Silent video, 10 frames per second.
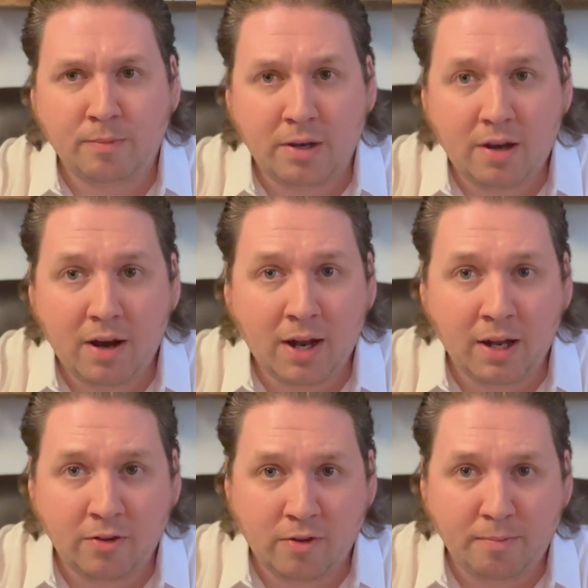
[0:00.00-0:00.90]

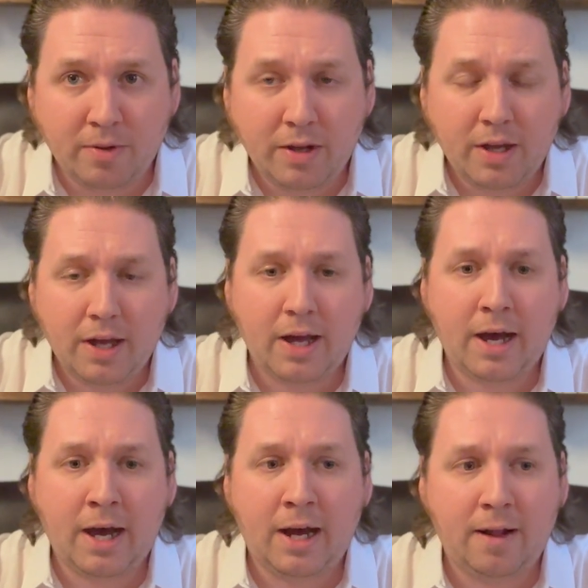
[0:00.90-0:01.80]
materialism,
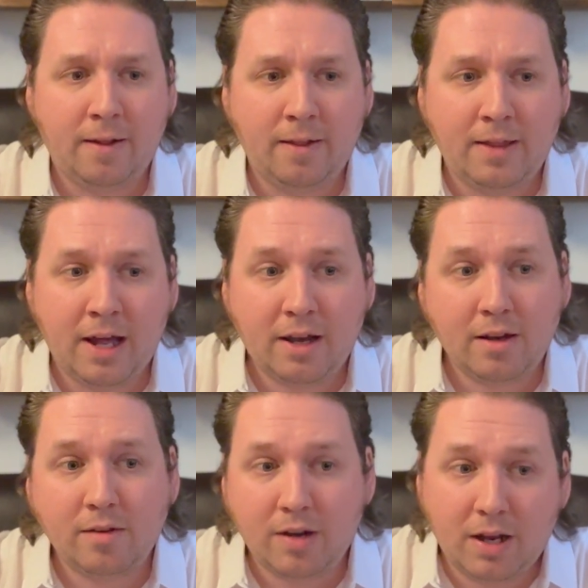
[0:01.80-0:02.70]
that
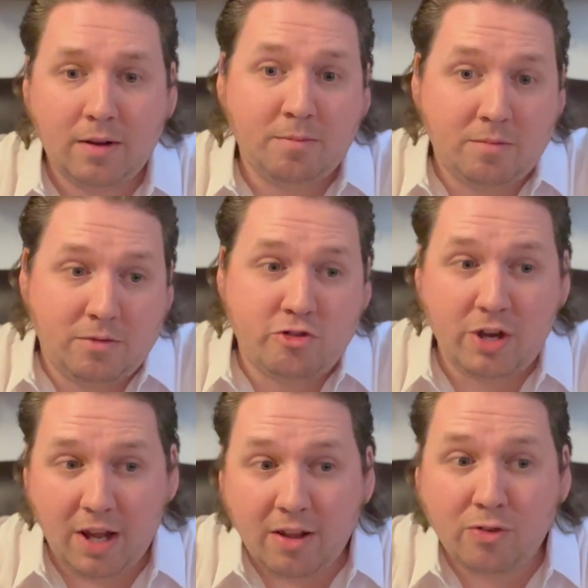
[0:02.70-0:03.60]

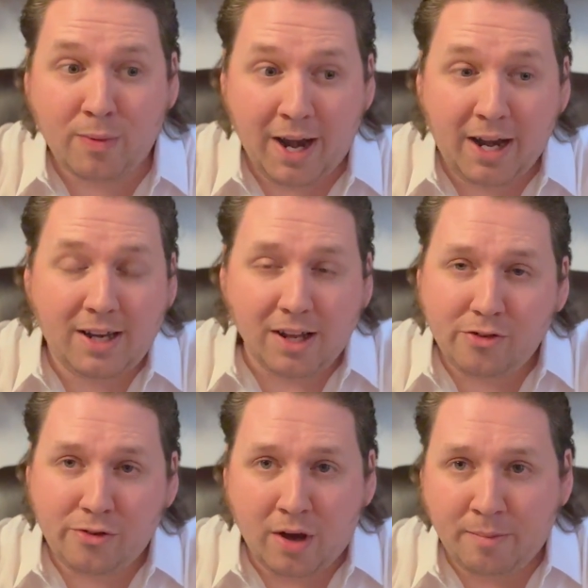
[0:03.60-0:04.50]
she is right. It
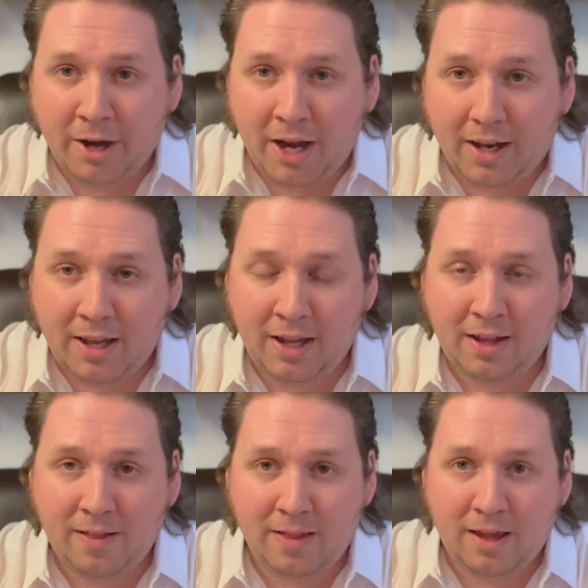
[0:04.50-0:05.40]
does dominate
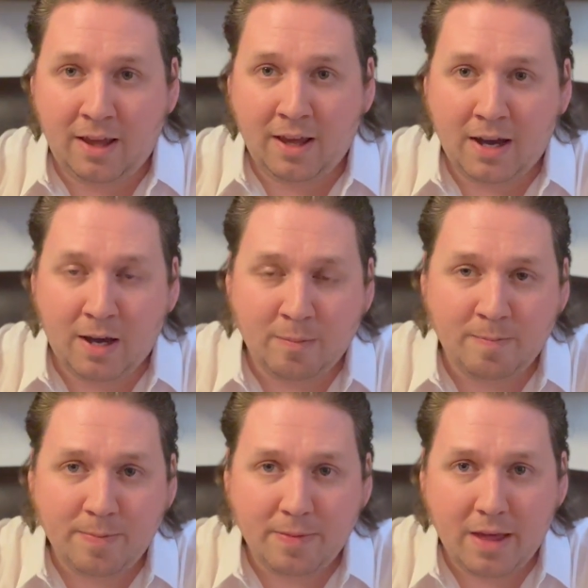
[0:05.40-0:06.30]
the
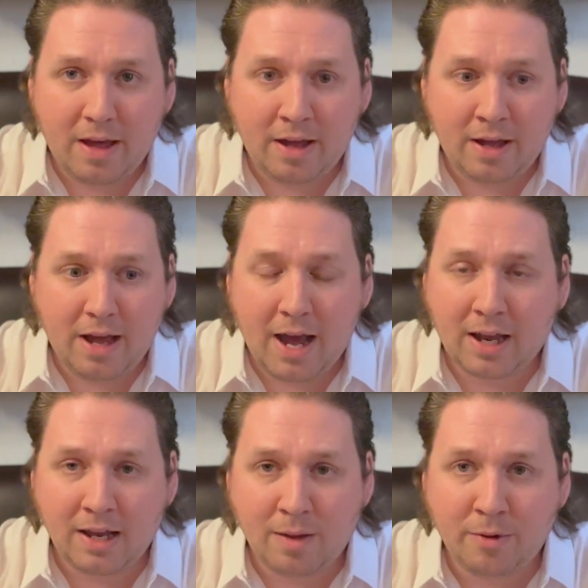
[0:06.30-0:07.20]

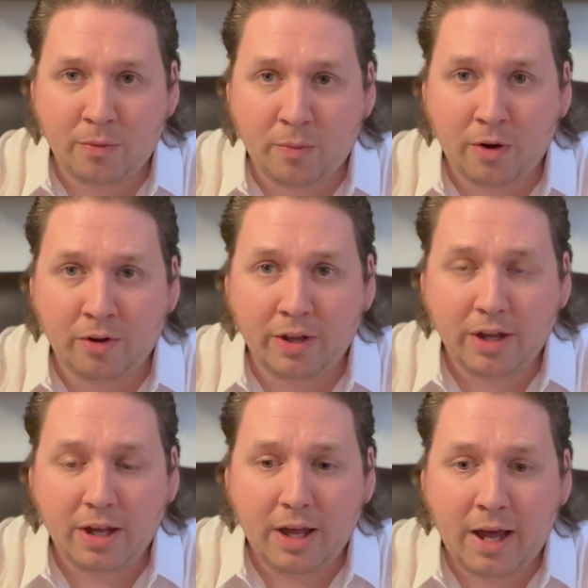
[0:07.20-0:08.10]
academic world.
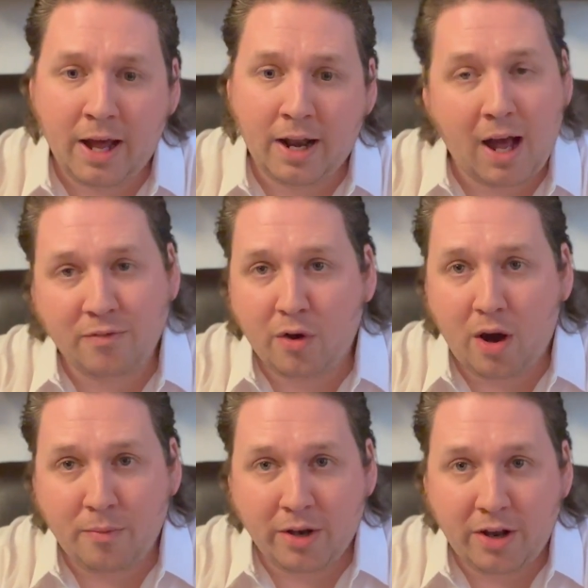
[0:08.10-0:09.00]
And I've
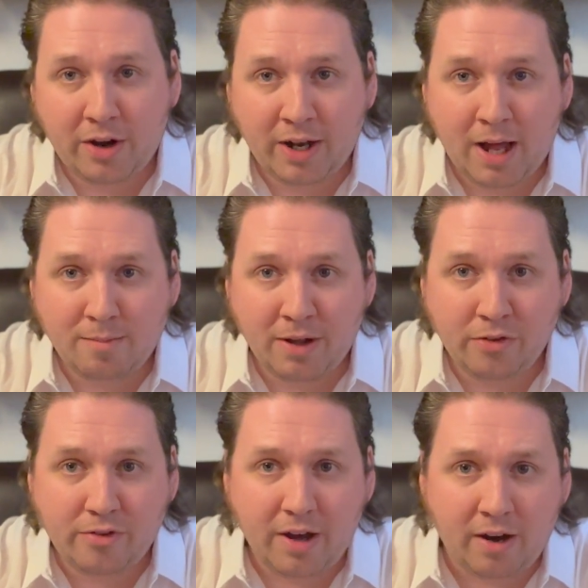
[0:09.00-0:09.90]
commented on that
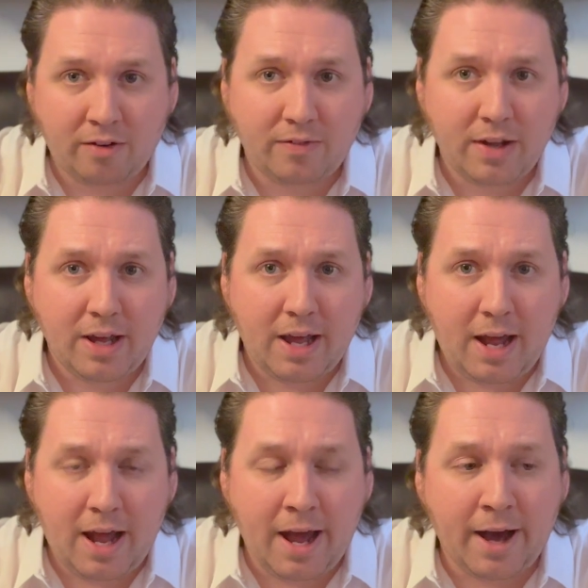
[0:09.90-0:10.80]
myself.
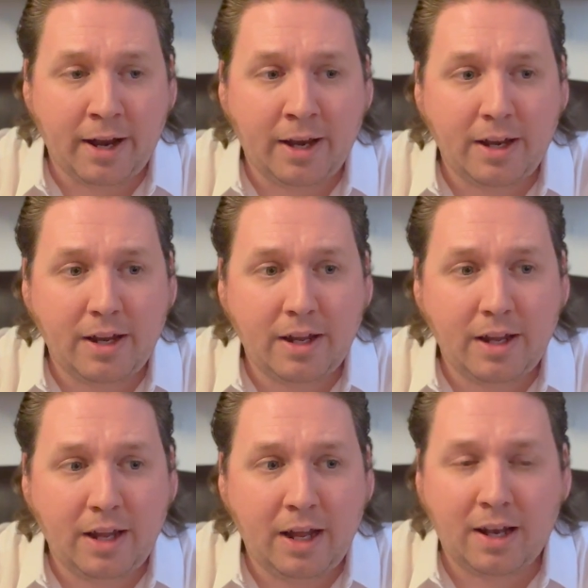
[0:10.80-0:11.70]
And
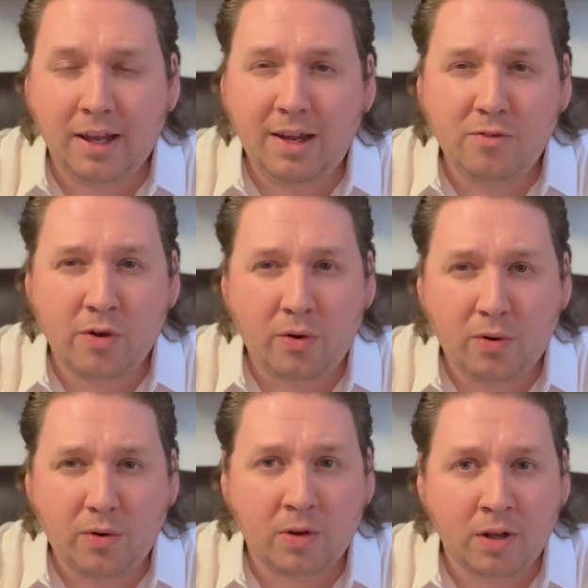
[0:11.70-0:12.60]
it leaves a
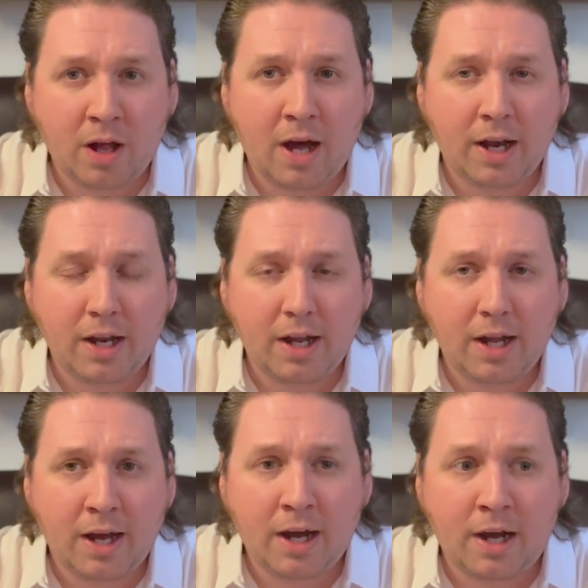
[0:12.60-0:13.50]
whole lot
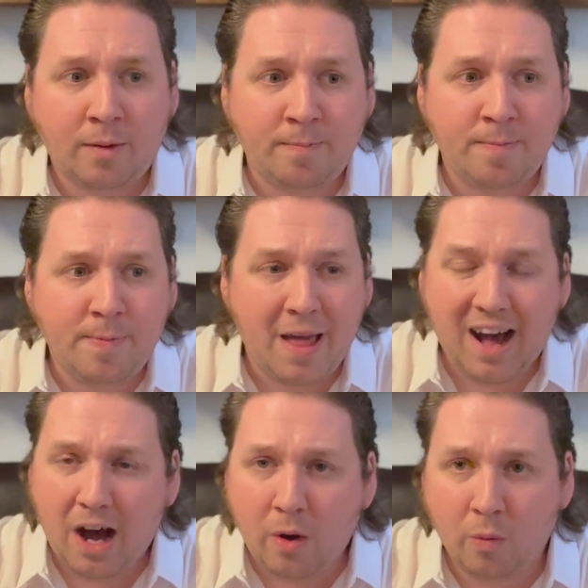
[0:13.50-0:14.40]

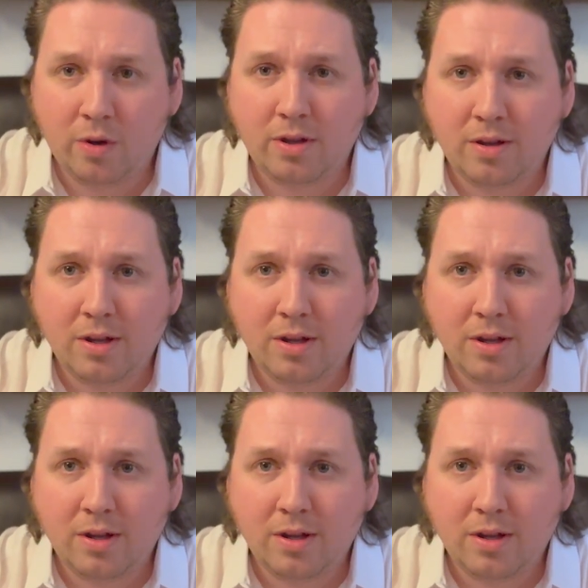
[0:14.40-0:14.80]
out.